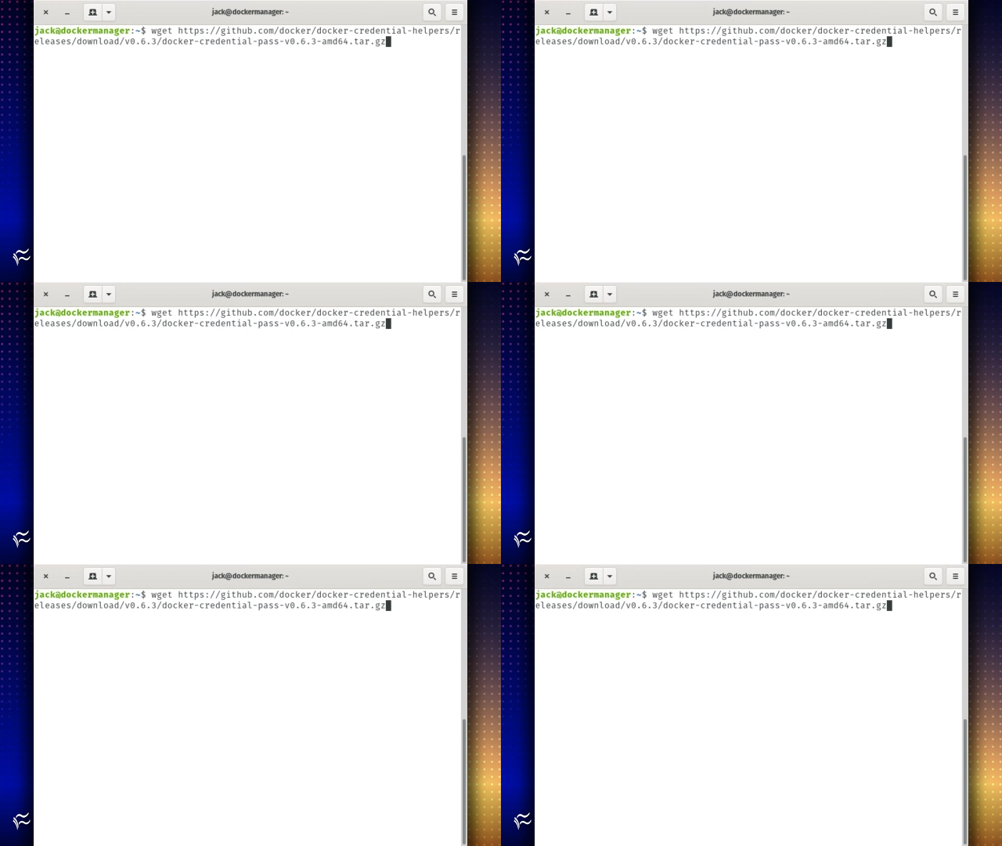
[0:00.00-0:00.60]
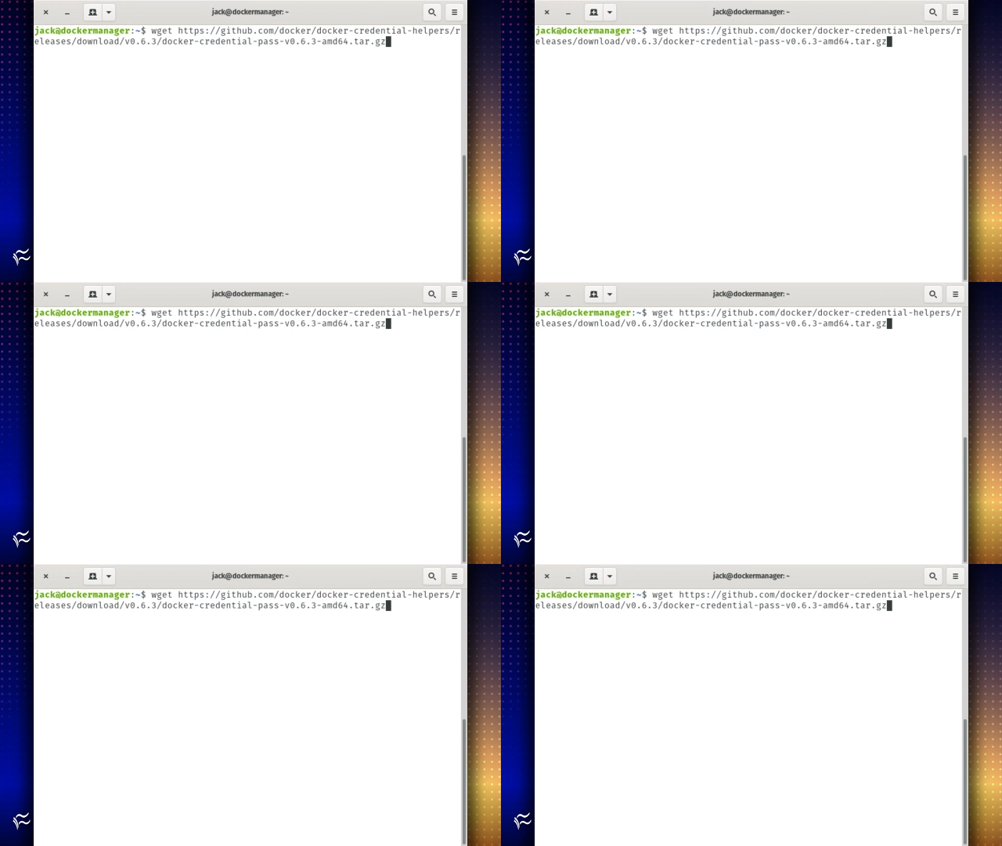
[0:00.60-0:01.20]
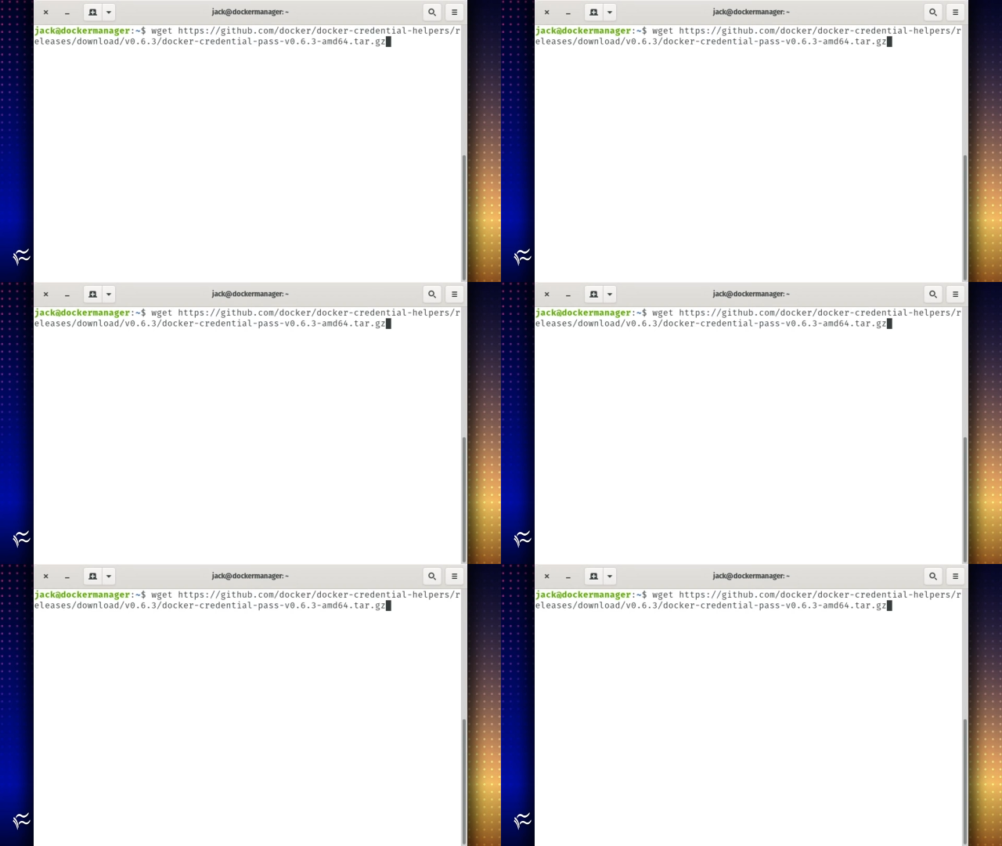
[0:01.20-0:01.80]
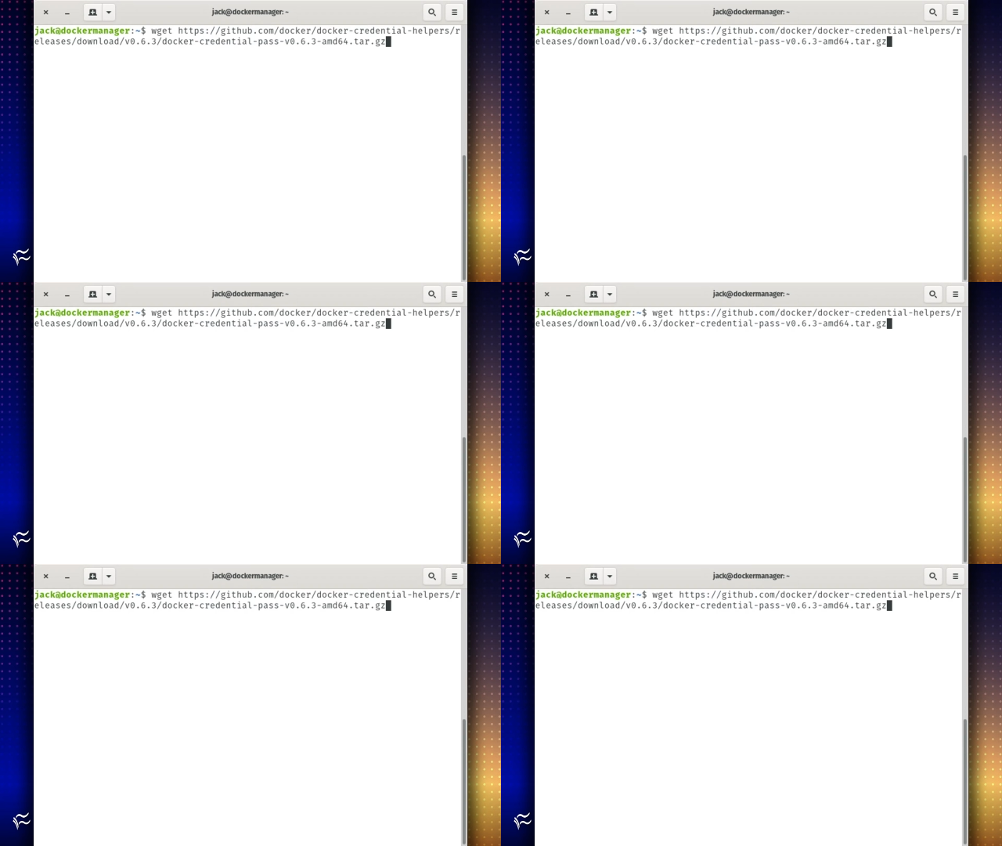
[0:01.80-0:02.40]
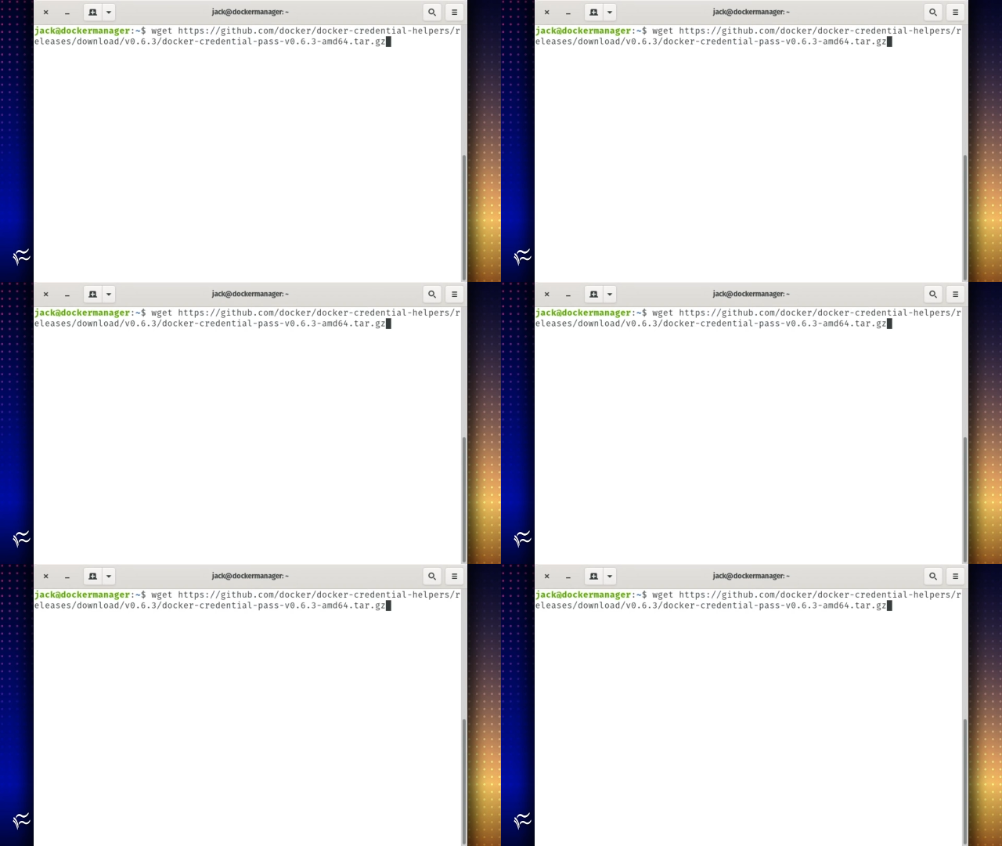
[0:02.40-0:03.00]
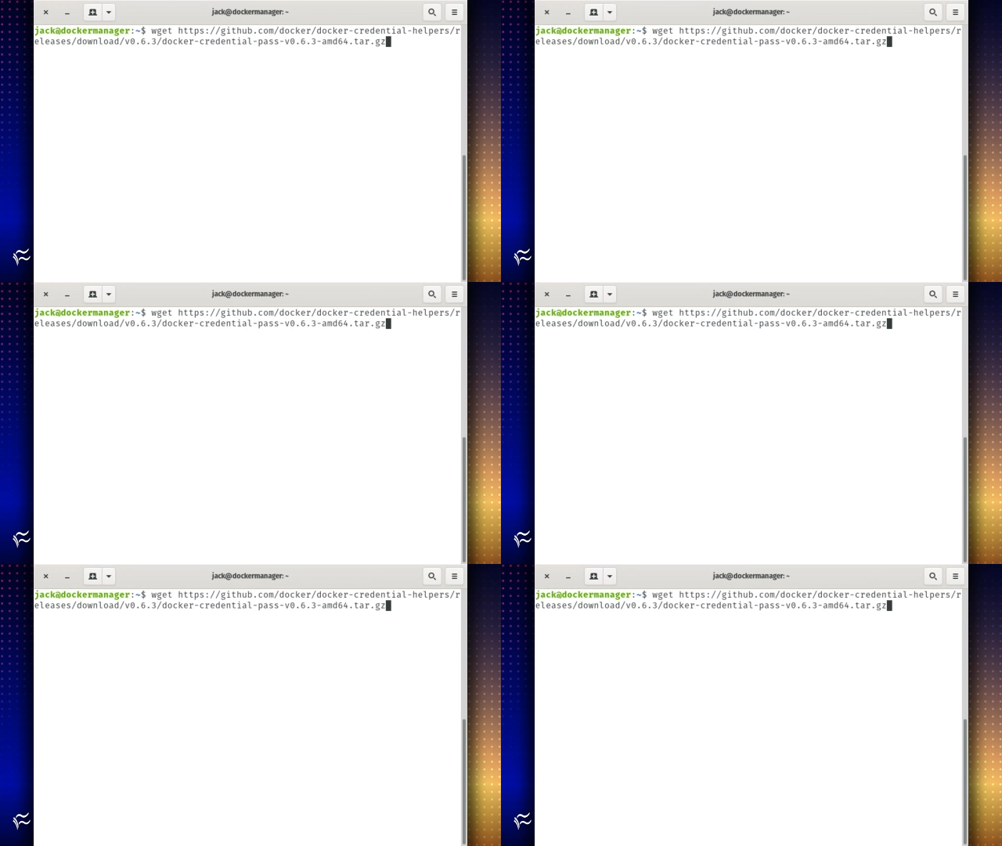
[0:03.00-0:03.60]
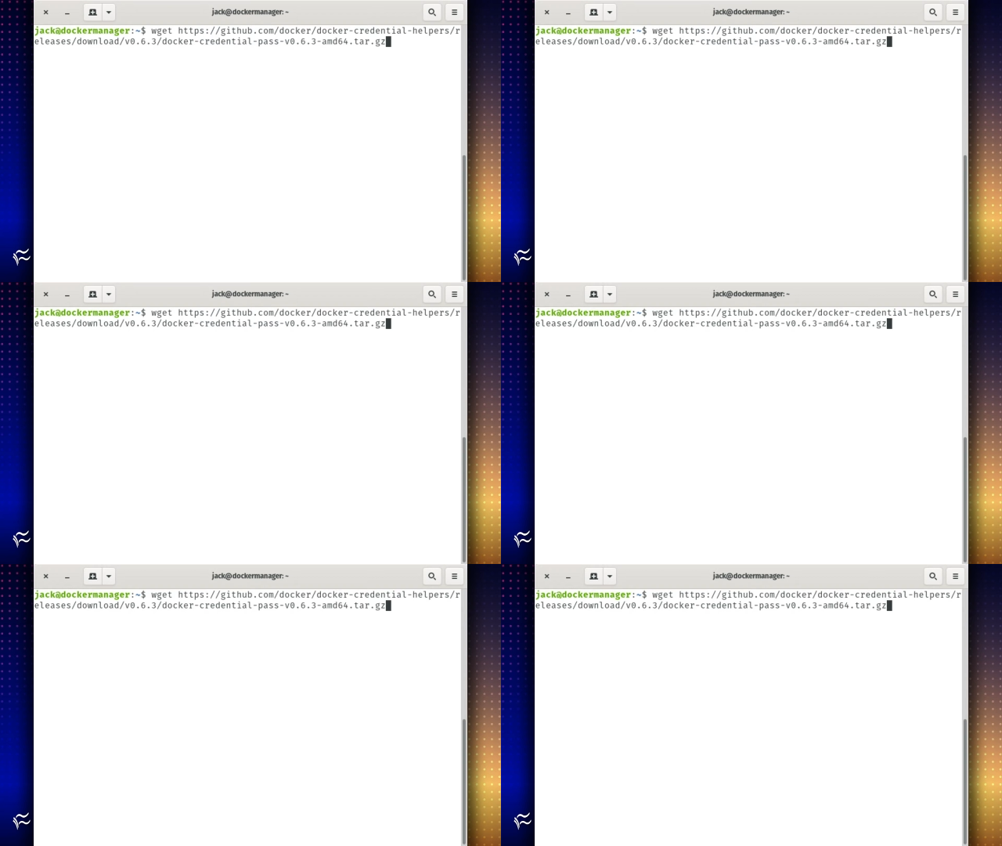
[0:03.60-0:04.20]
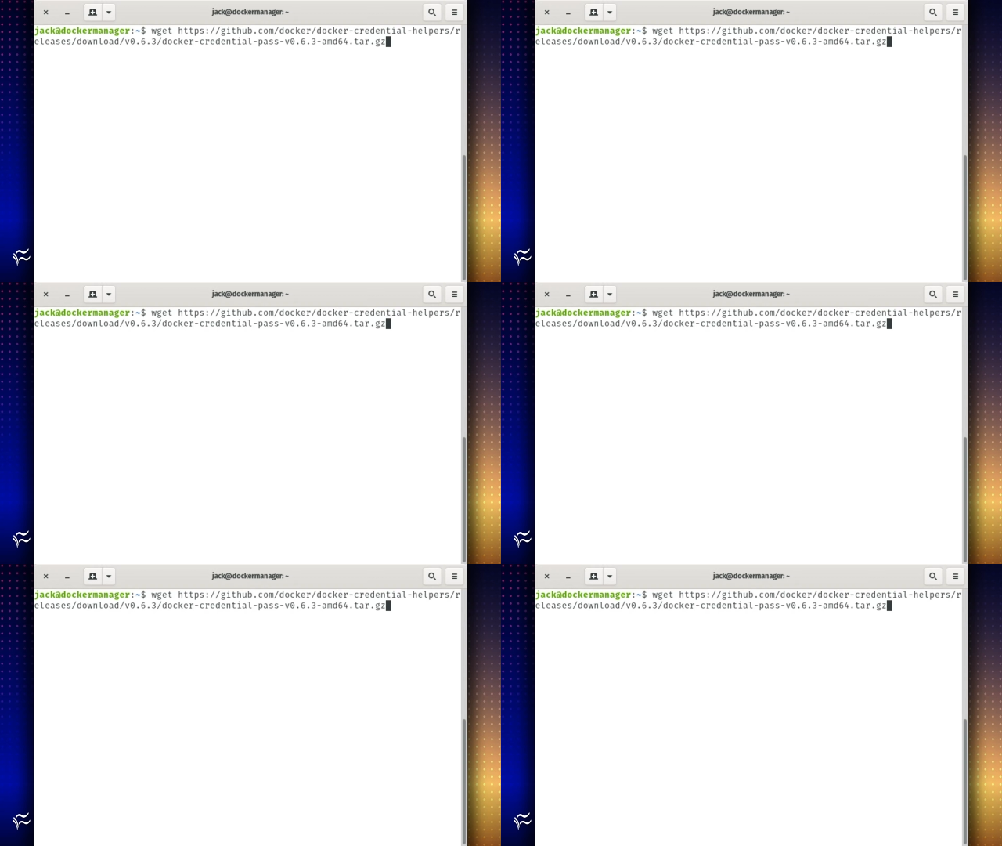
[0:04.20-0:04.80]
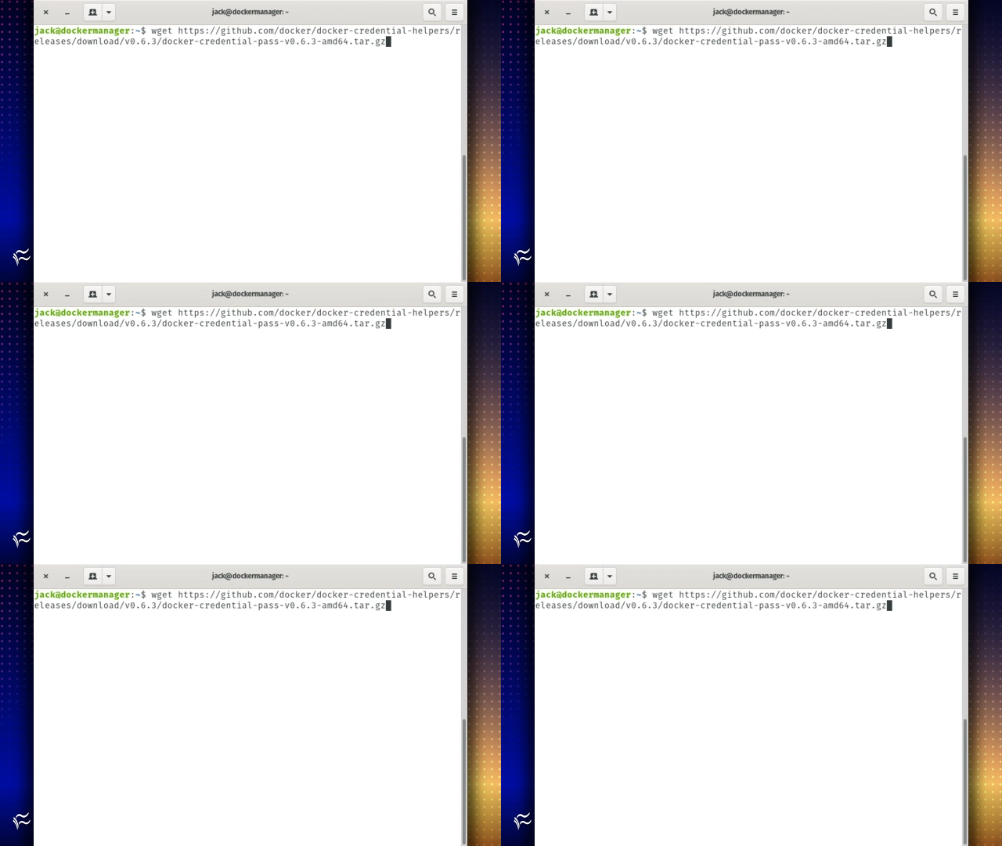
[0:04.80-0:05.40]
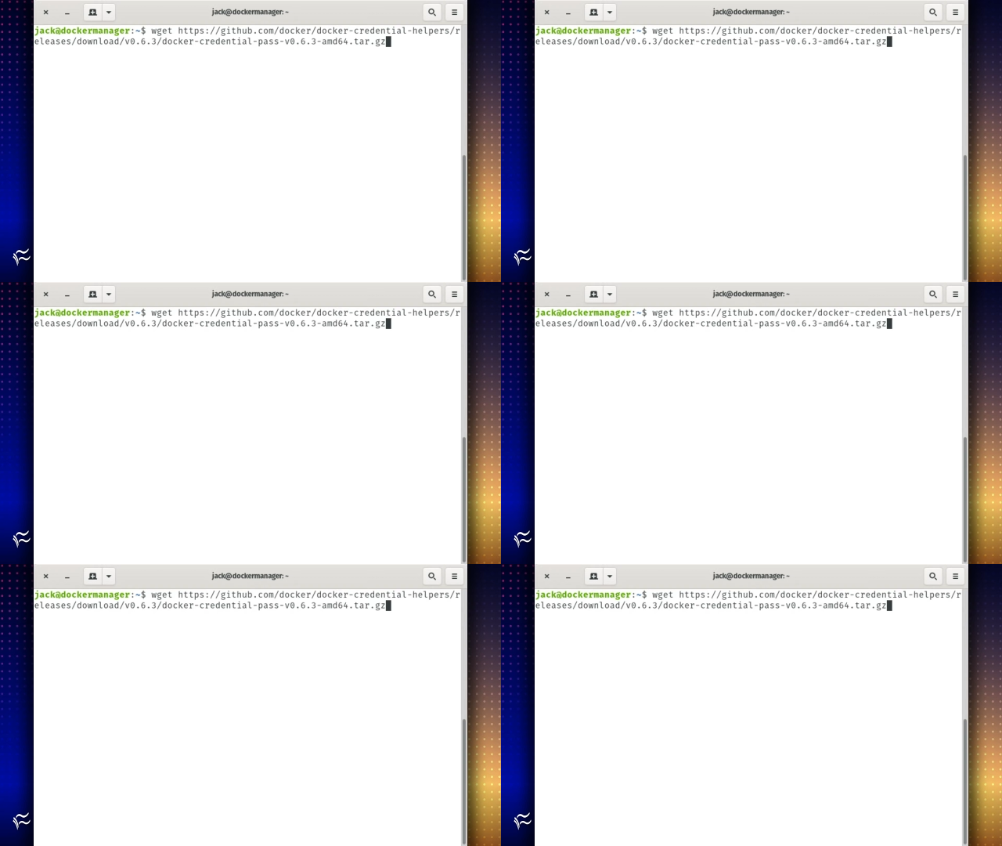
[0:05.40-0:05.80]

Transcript: (no speaker visible)